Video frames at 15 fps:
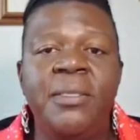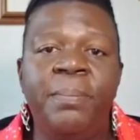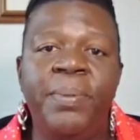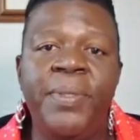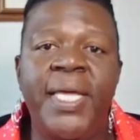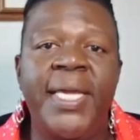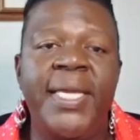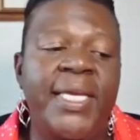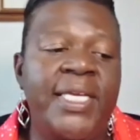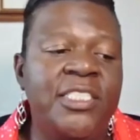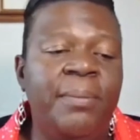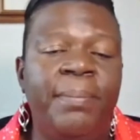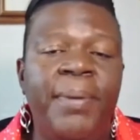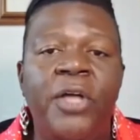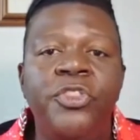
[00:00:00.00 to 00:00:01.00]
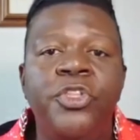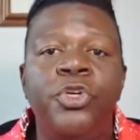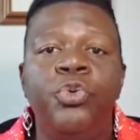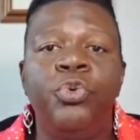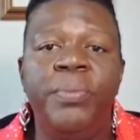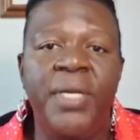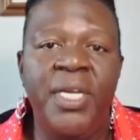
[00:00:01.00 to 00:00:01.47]
of play is about the
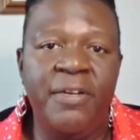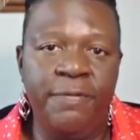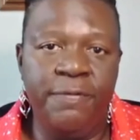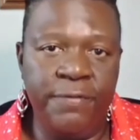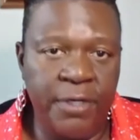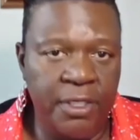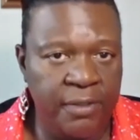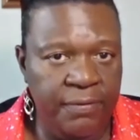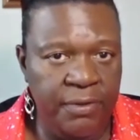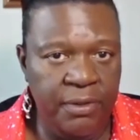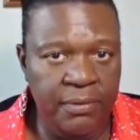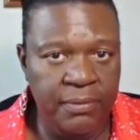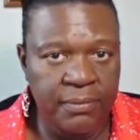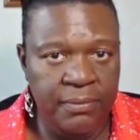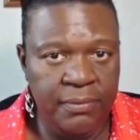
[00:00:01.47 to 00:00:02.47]
group in front of you.